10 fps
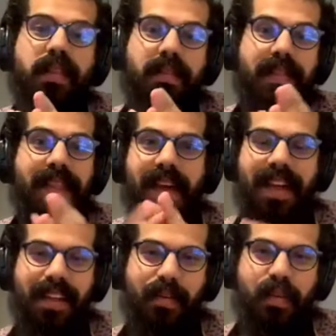
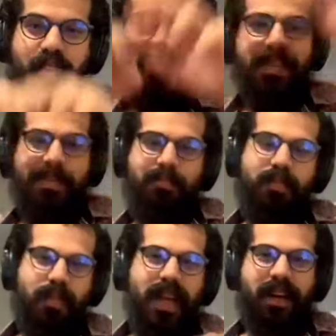the which is
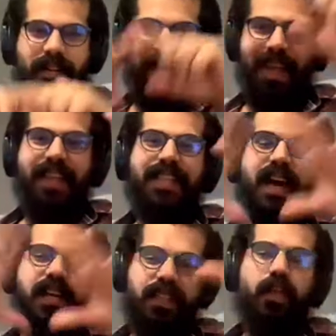like the
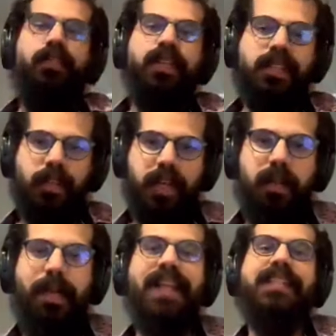entirety of historical
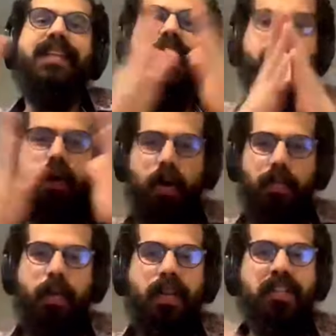Palestine or
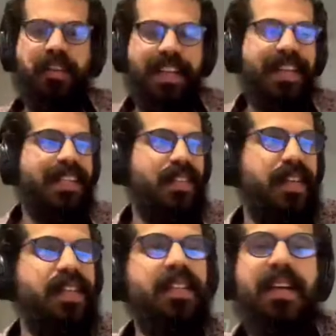modern day
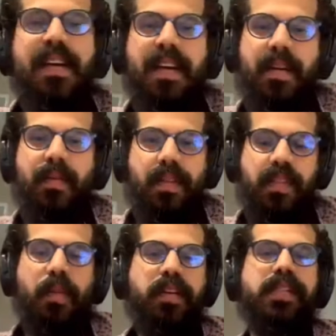Israel.
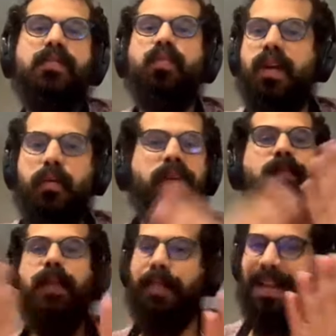So there's there wouldn't
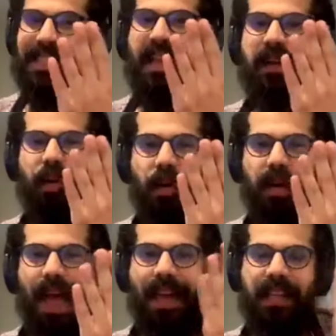be Palestine or
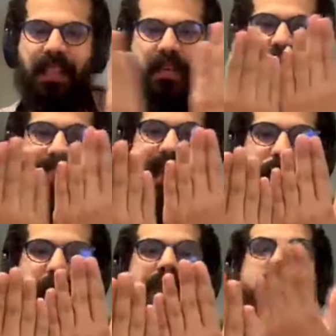and Israel side
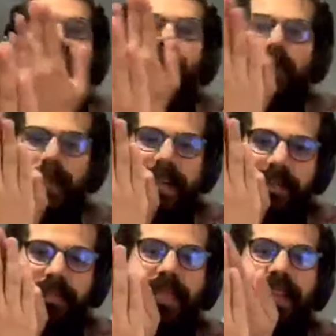by side. There would
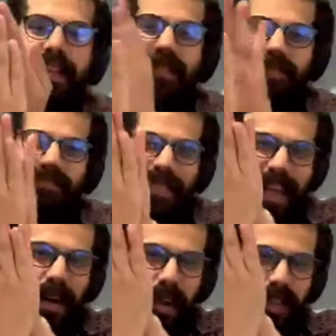be
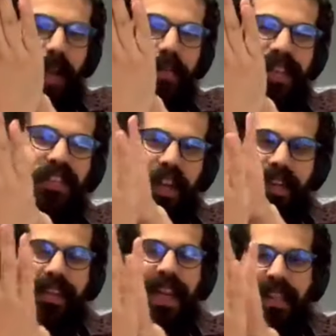like on top of each other.
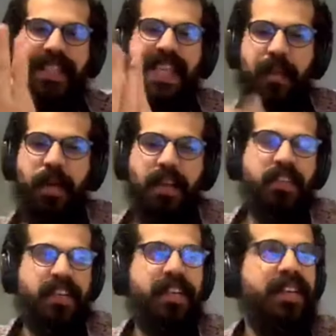They're the same
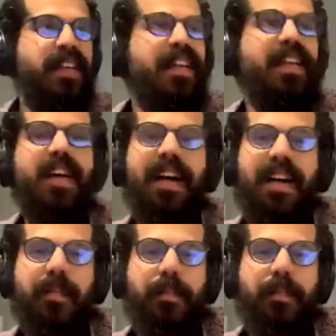country. Um,